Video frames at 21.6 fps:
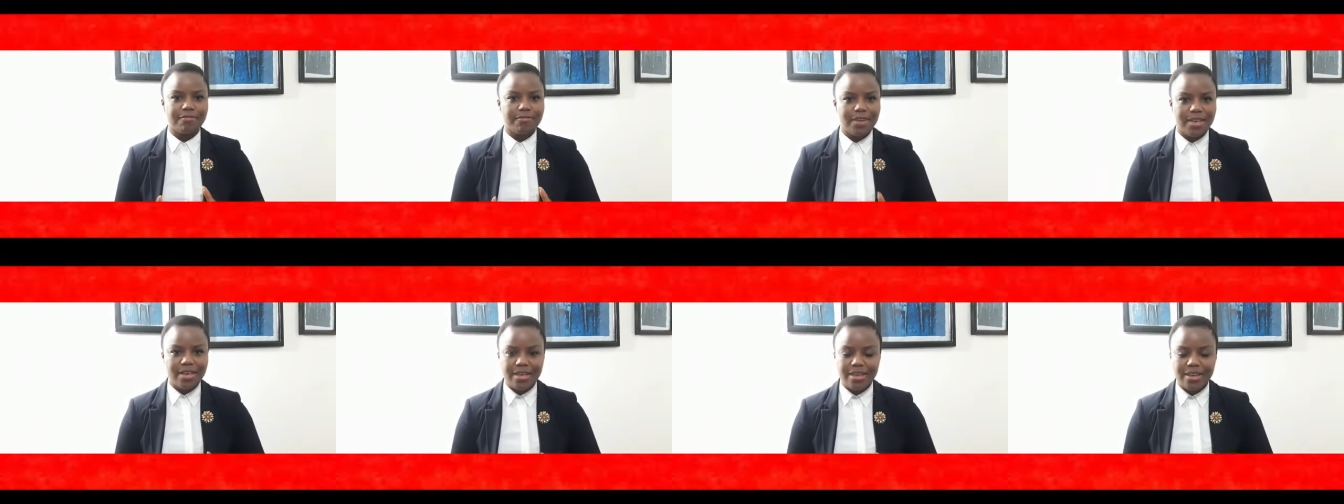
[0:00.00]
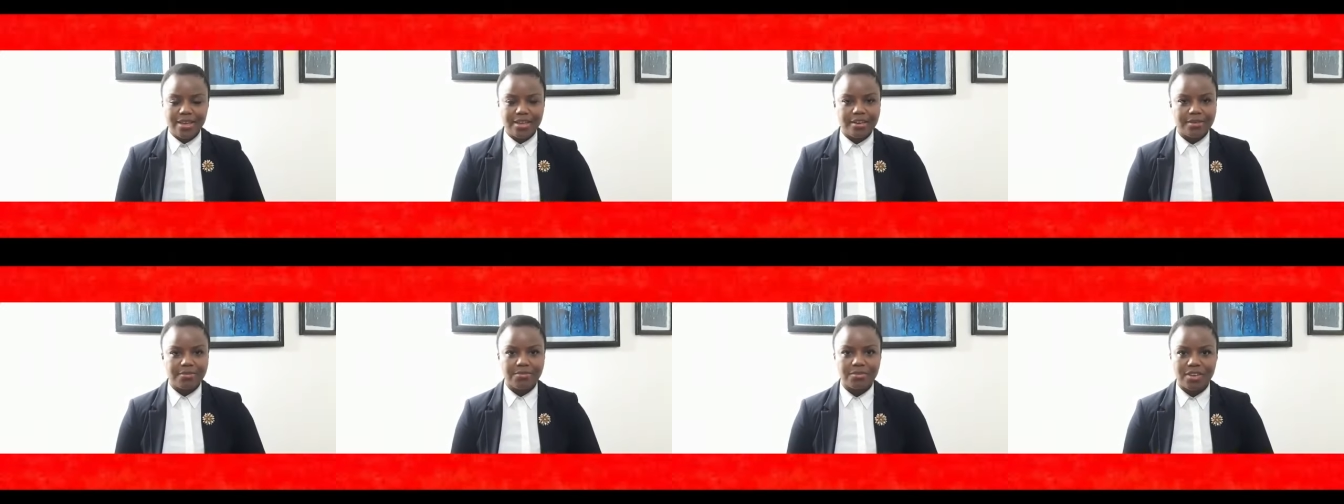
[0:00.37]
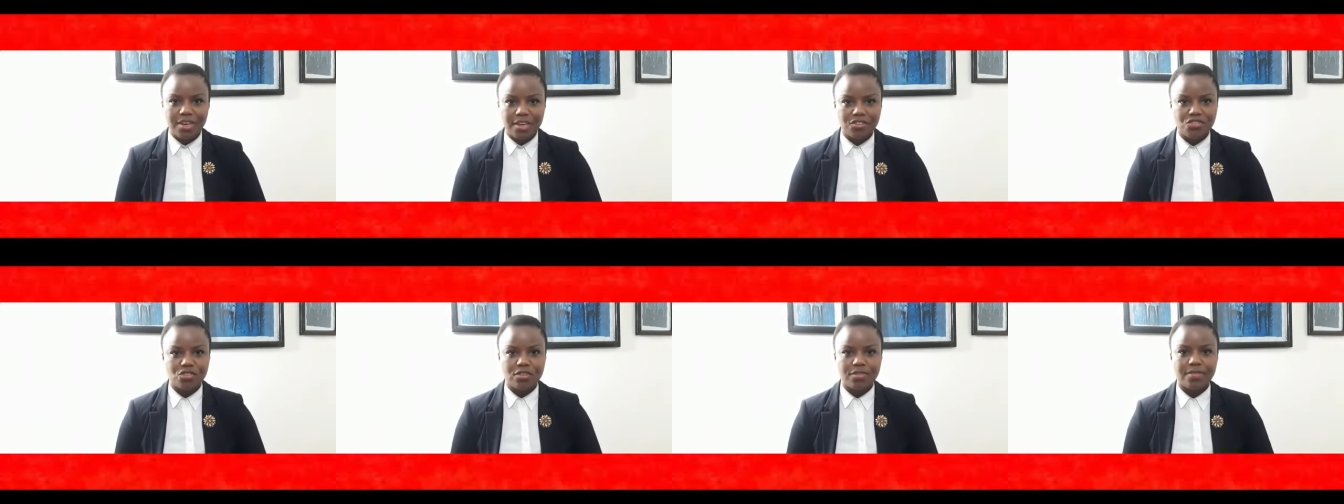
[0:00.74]
faking an
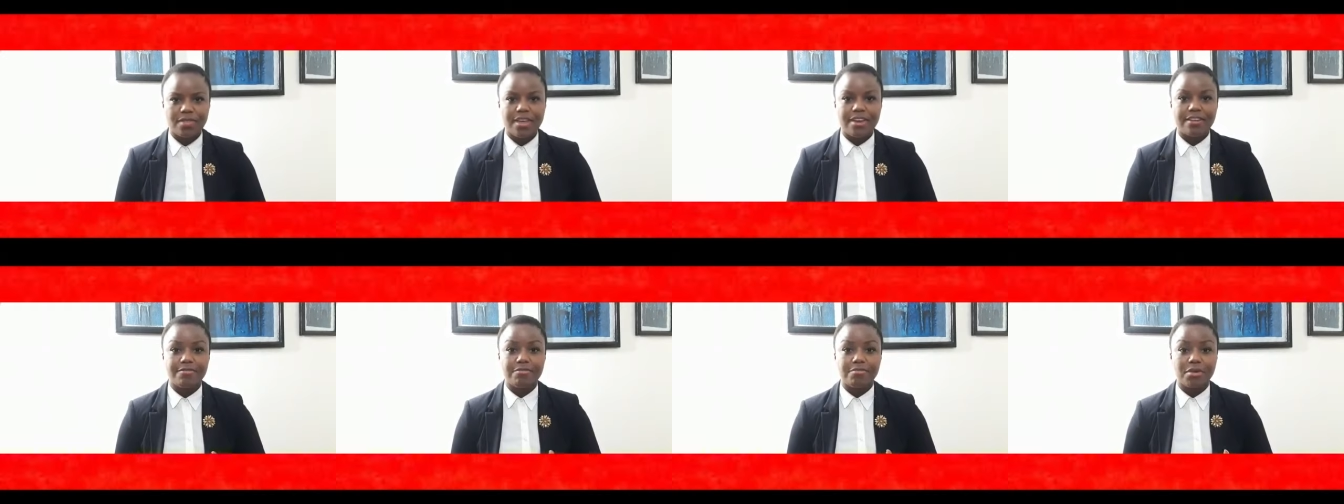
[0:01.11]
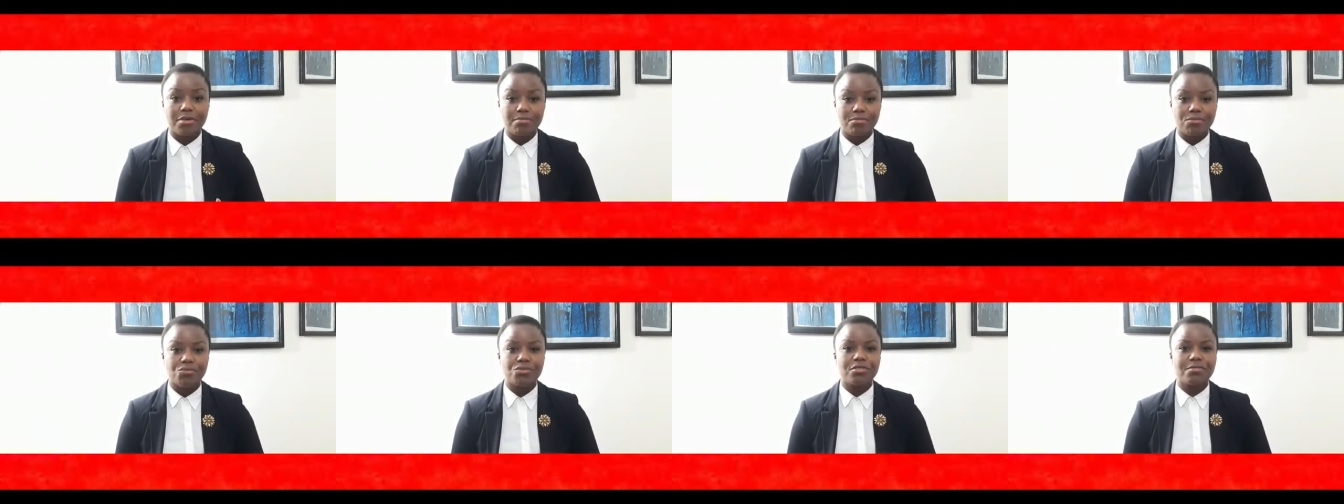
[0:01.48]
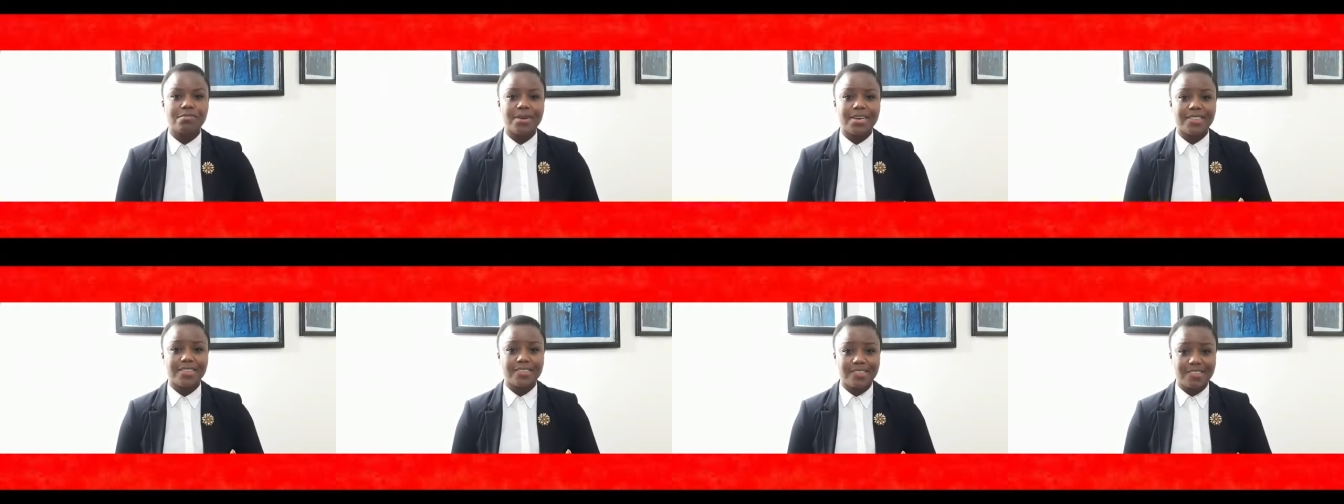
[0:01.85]
abduction that have been brought
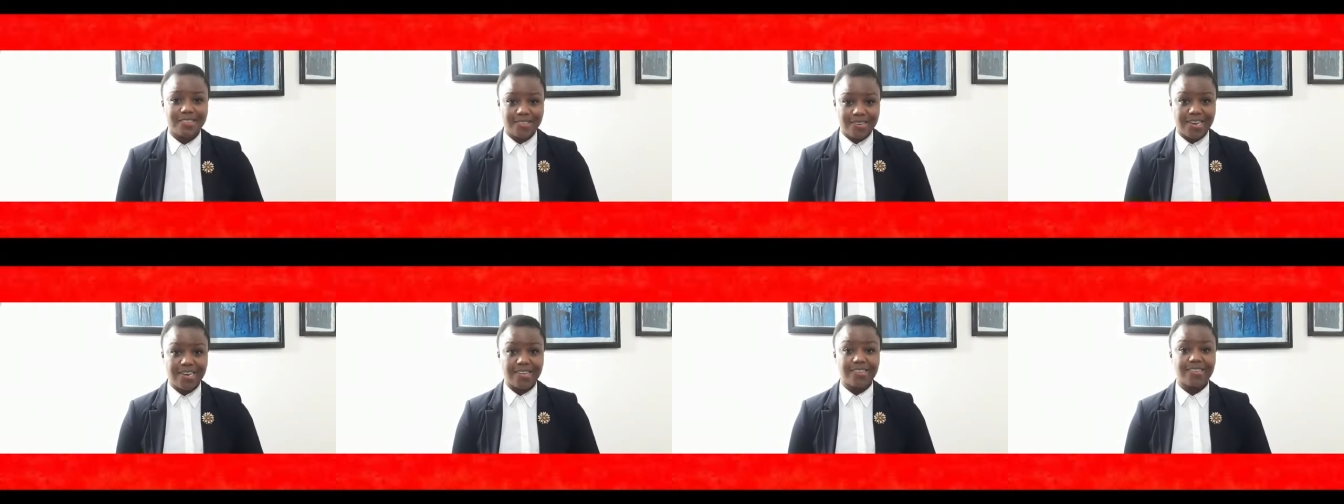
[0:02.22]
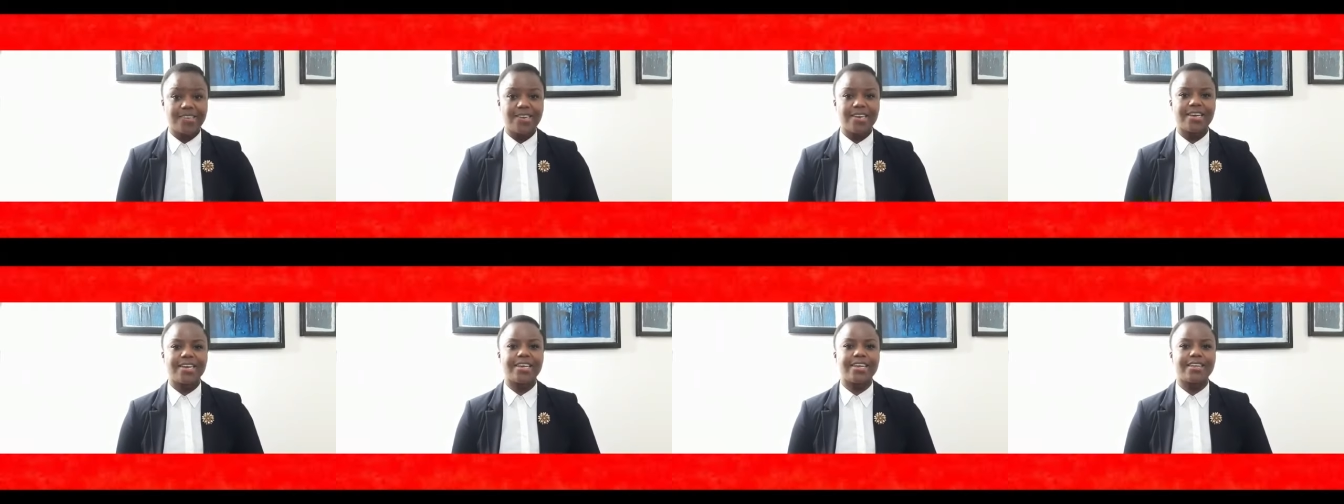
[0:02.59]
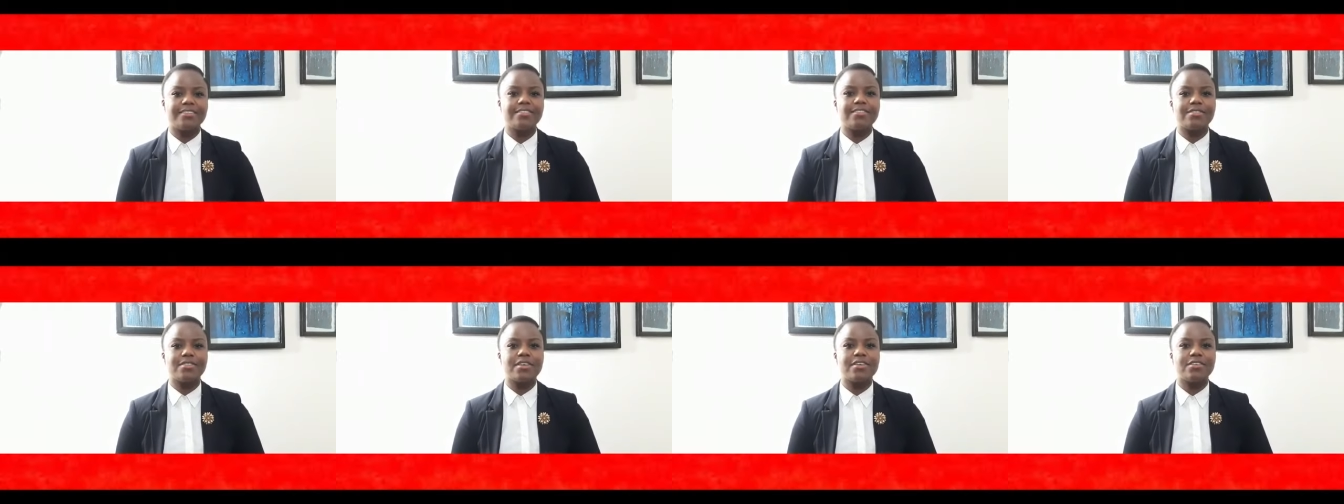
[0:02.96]
by the state
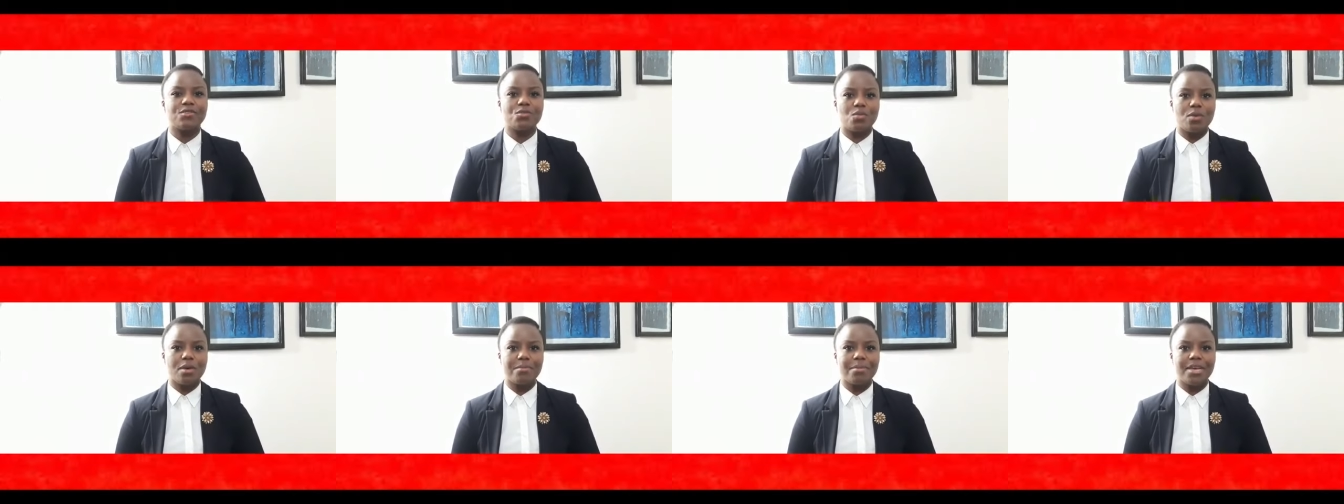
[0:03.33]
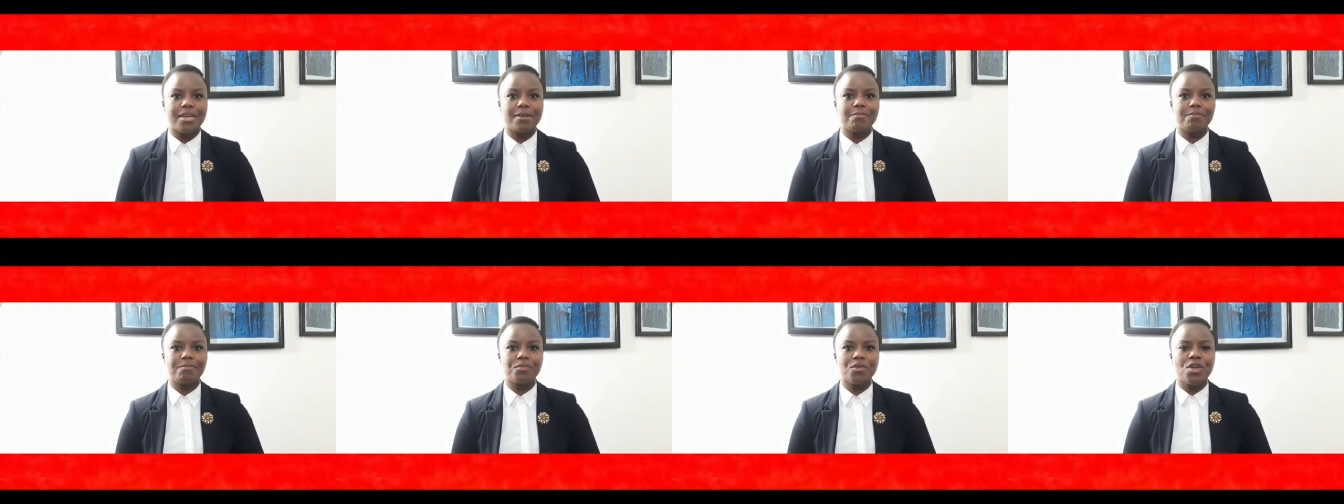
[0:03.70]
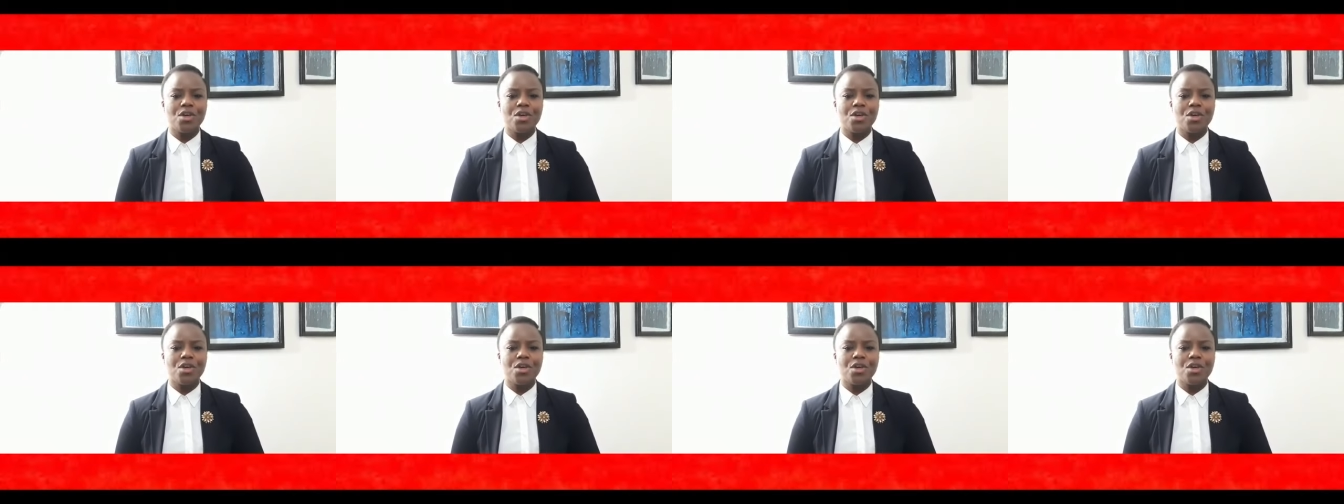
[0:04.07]
against these women